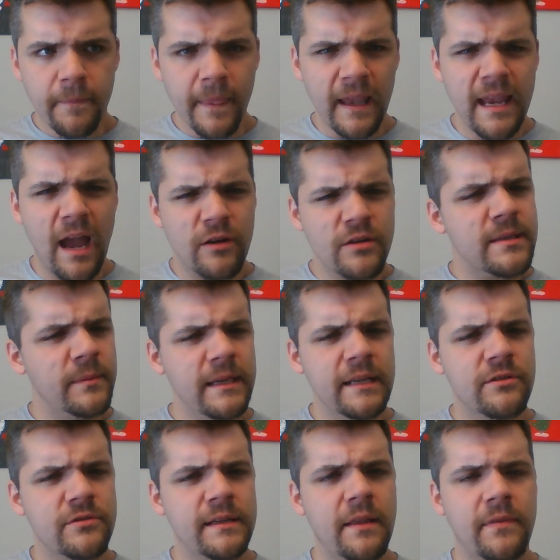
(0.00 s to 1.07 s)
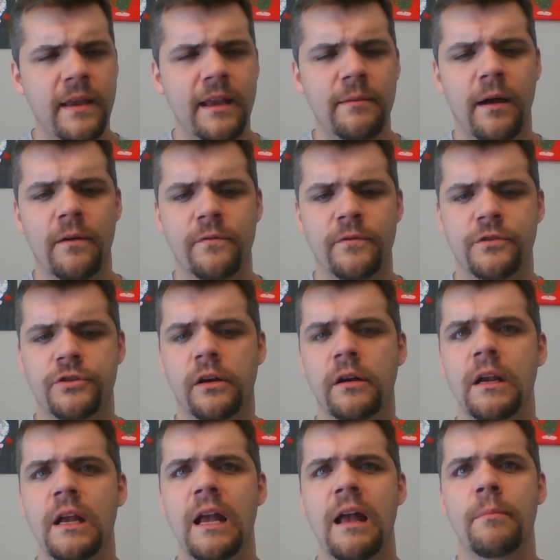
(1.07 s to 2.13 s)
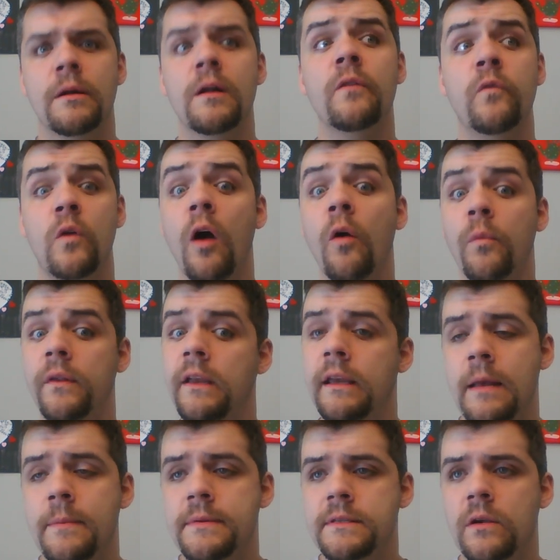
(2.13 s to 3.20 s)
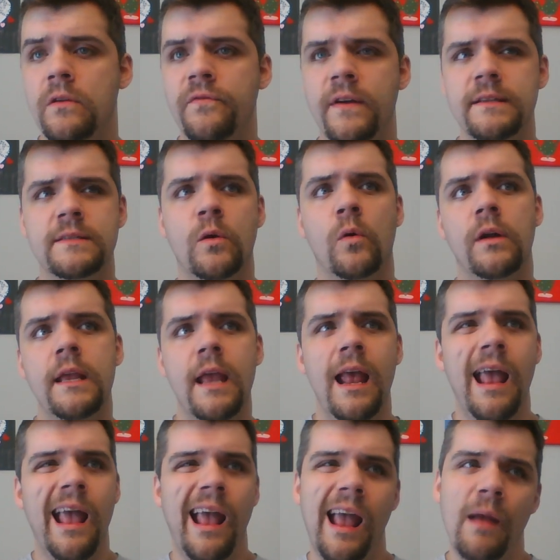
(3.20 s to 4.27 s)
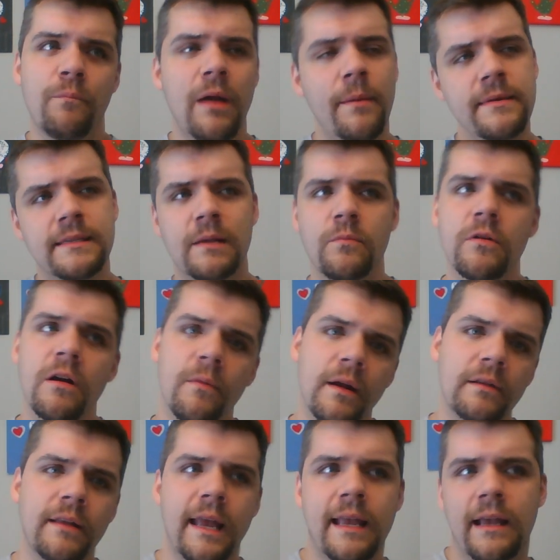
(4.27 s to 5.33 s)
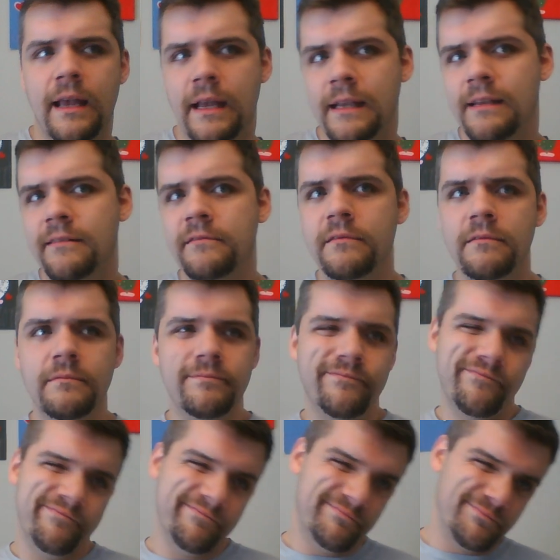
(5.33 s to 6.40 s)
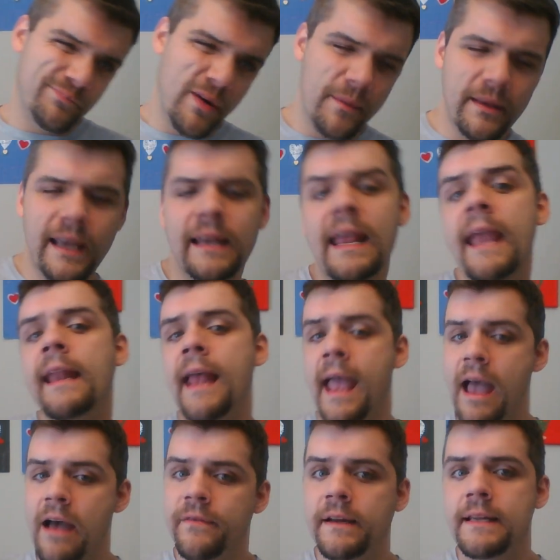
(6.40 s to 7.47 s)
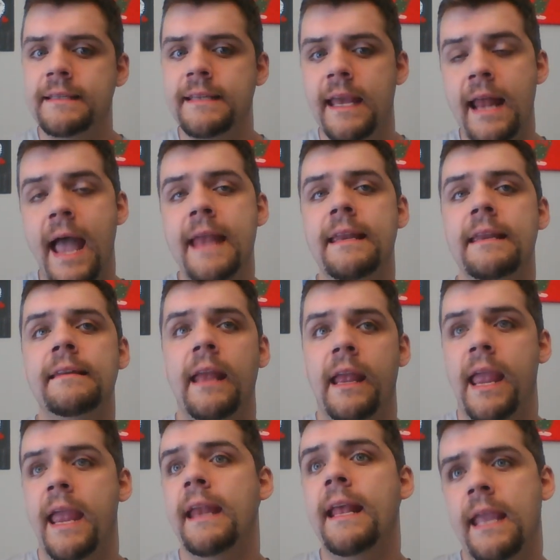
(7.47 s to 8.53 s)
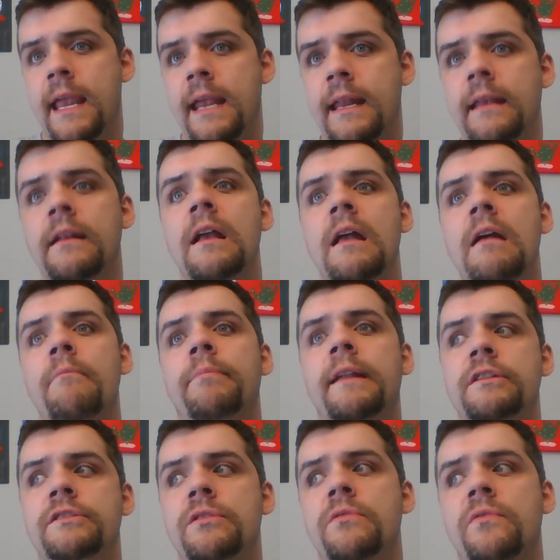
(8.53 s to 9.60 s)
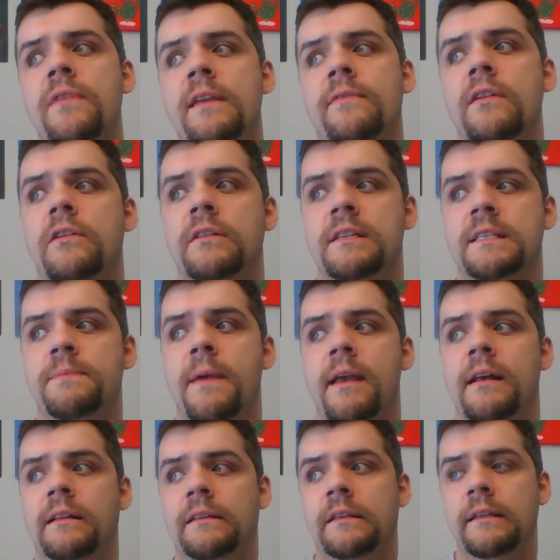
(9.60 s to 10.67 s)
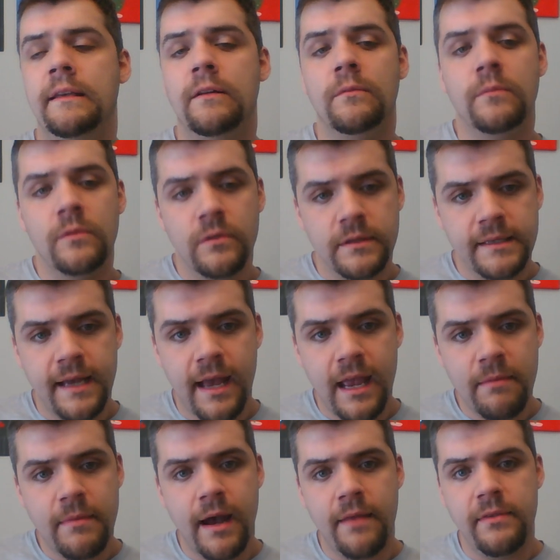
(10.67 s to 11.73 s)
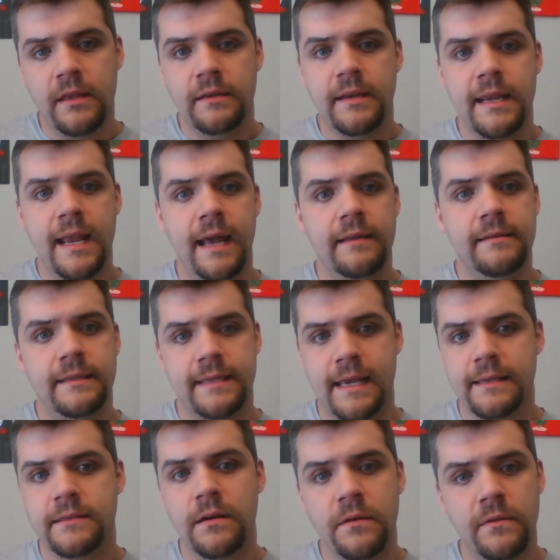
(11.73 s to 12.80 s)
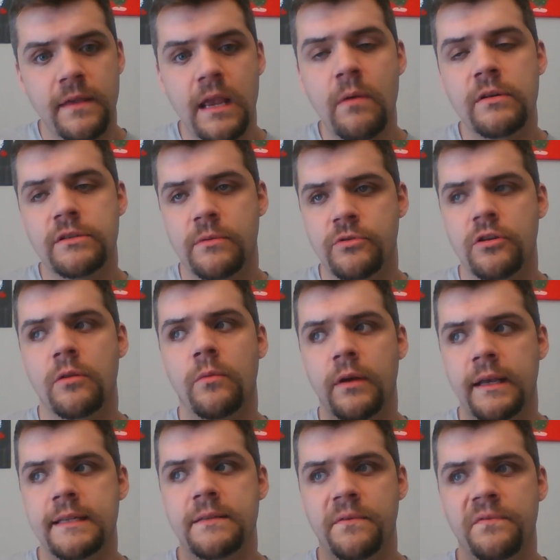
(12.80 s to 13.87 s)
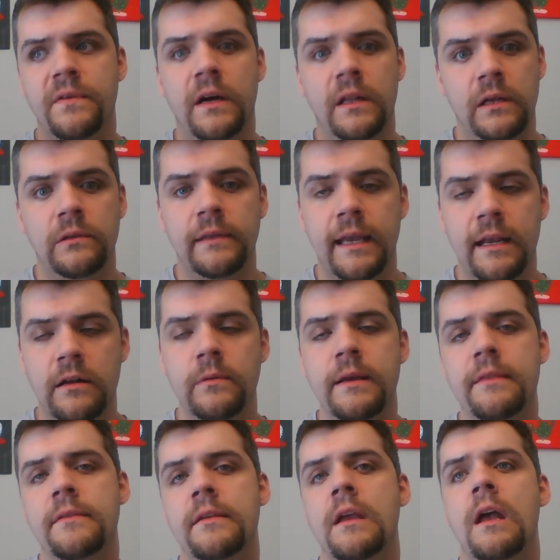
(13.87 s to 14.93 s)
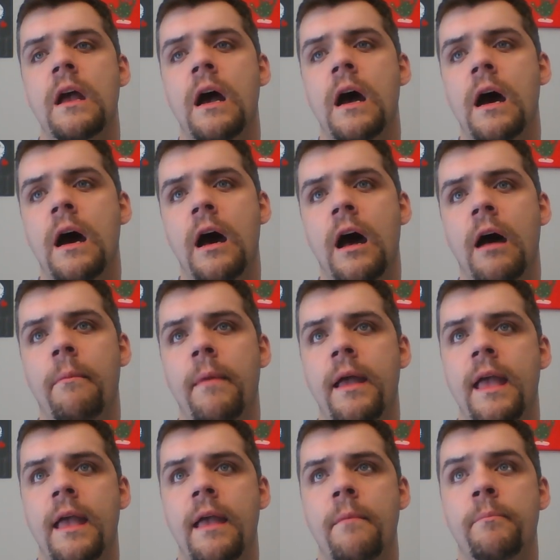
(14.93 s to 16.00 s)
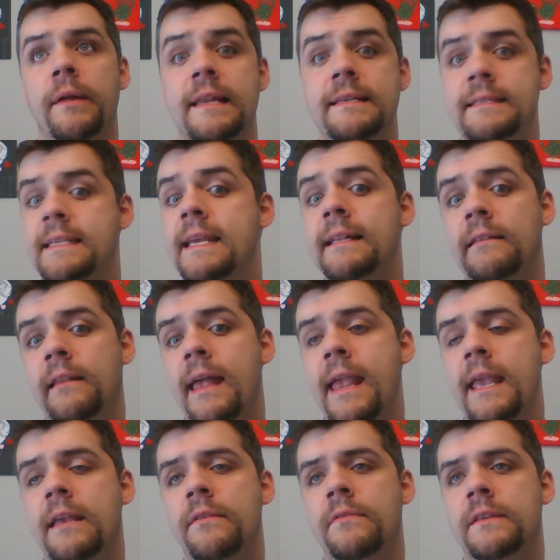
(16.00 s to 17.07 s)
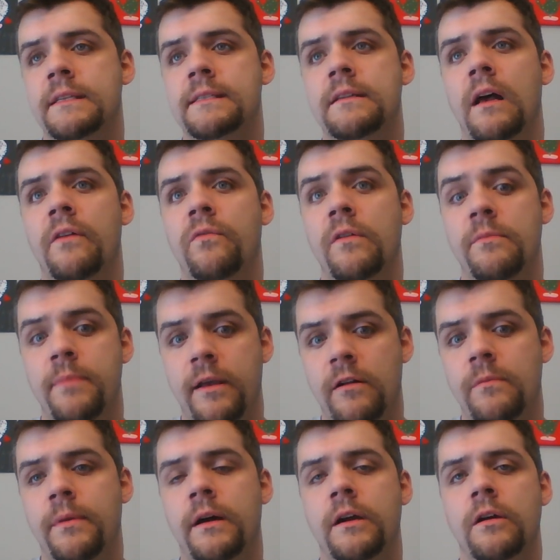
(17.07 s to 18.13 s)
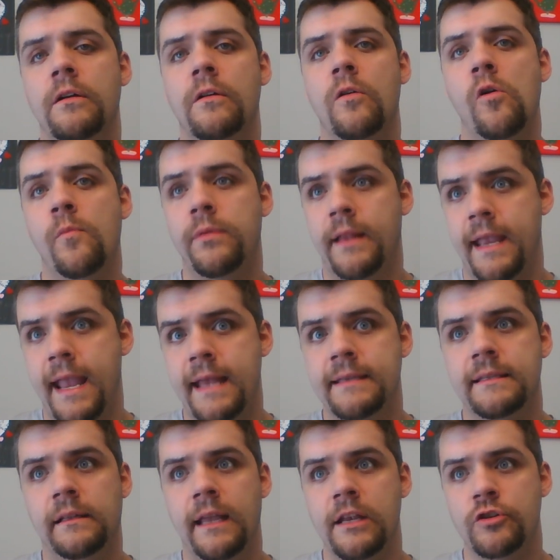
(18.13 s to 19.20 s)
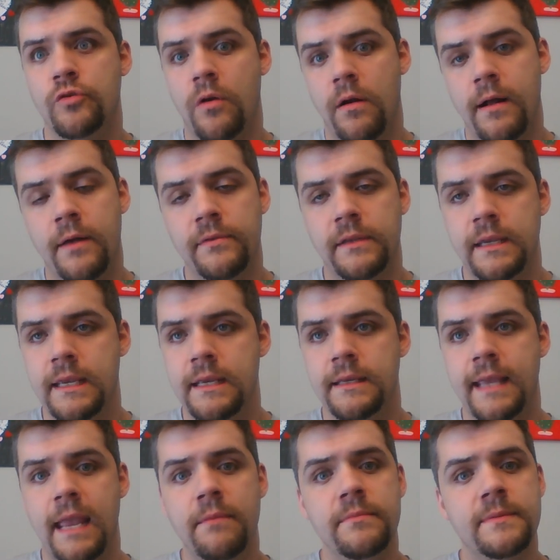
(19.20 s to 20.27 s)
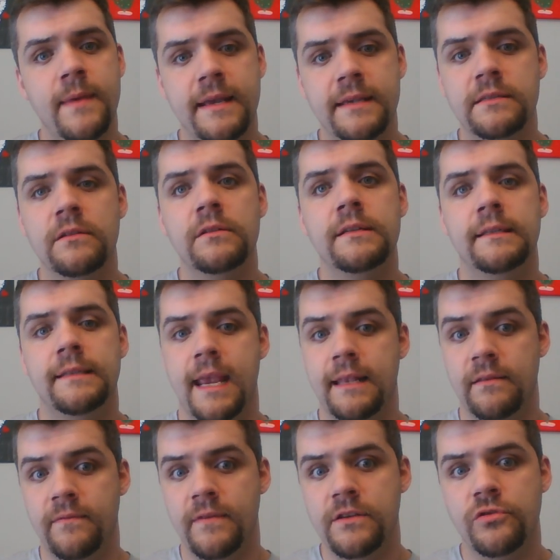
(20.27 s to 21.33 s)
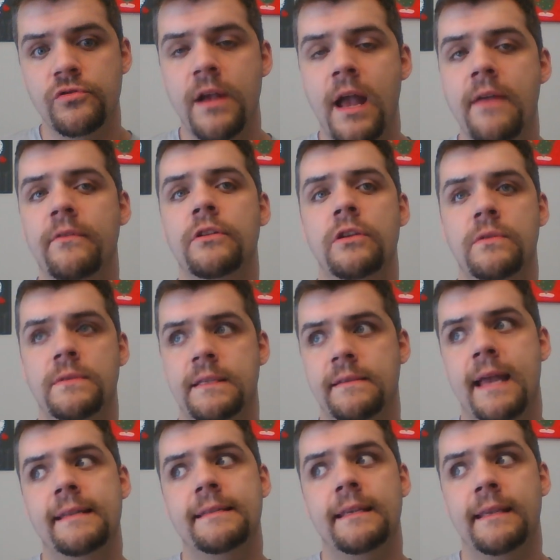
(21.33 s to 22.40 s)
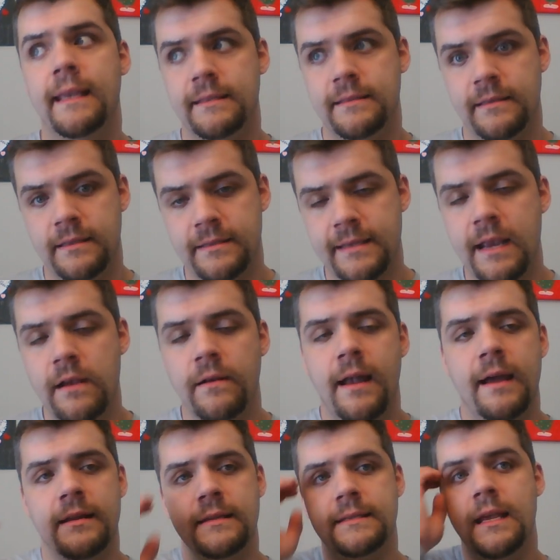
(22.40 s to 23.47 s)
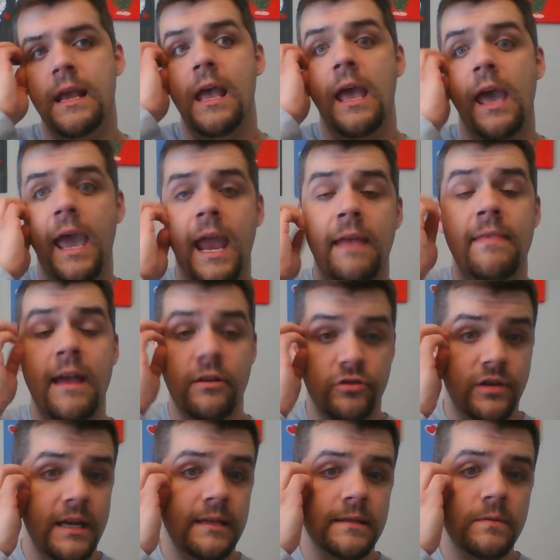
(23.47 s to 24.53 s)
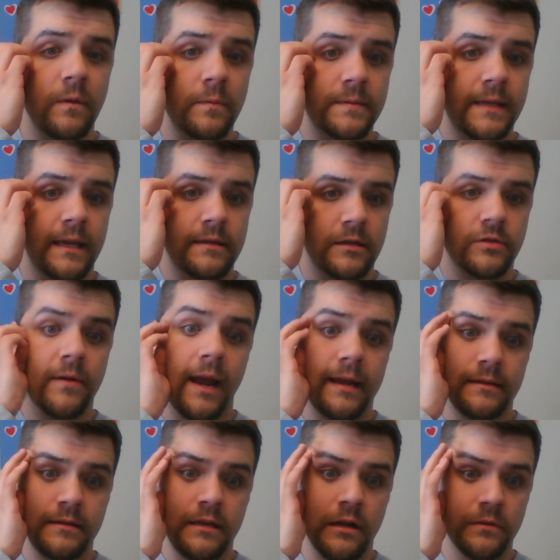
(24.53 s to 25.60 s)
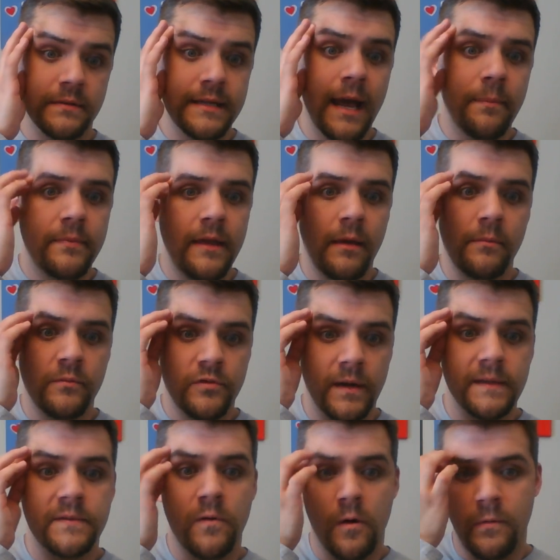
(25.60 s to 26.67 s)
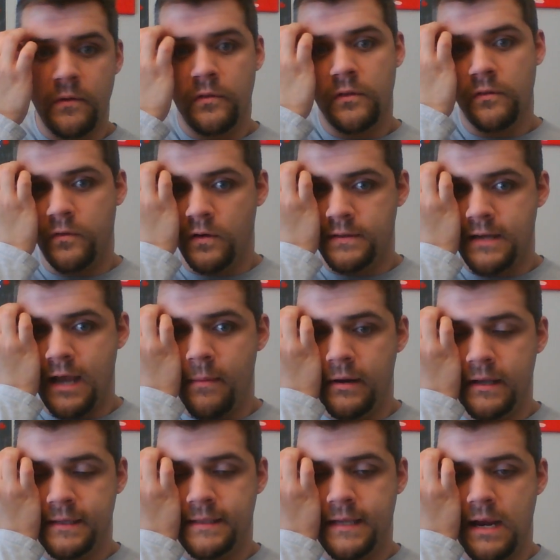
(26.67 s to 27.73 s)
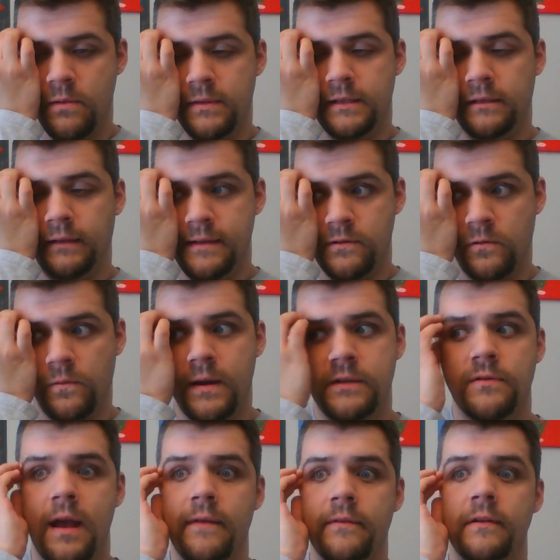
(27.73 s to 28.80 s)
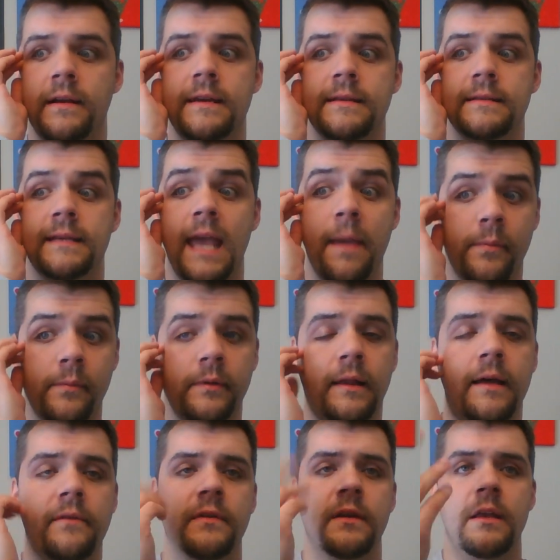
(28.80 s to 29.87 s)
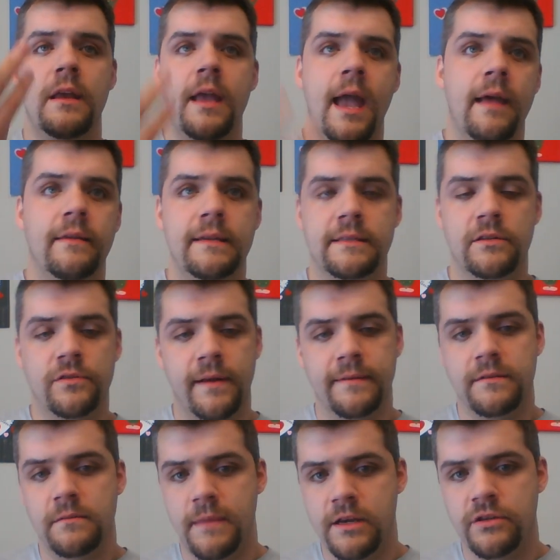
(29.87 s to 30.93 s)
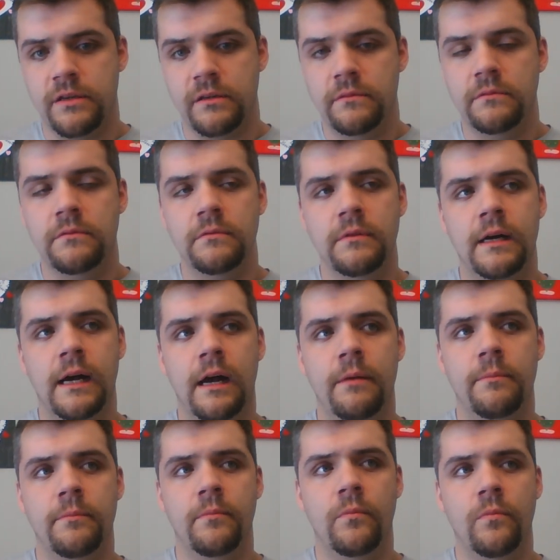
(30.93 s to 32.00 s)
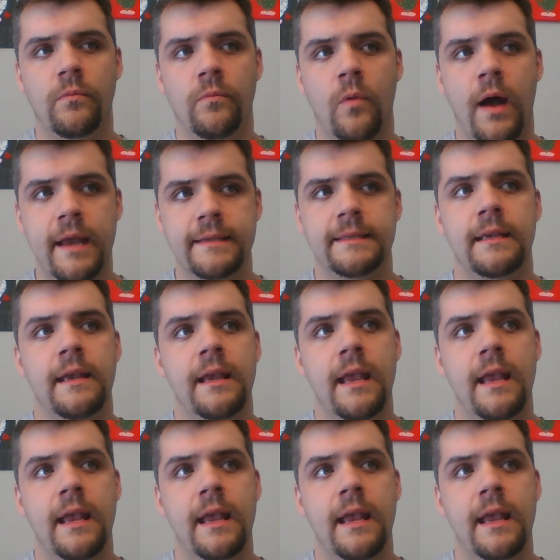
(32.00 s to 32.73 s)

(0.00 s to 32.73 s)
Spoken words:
yeah, it's something interesting to think about for sure. But overall, really good episode. If I scored it, probably somewhere around like a, probably like an 8.5 out of 10. I didn't hate it, but I do think they could have spent a little more time on the Neon Dezastar thing, which I'm sure we'll get some fallout later with. But I did like the stuff with Beterbuzz, her whole plan to like draw out the Games Master to take the Vision Driver, using that to get to the Desire Goddess, and that Gene swoops in to try and, you know, stop them transforming for the first time, and us seeing what the Laser Raise Driver is capable of, at least in transformation wise.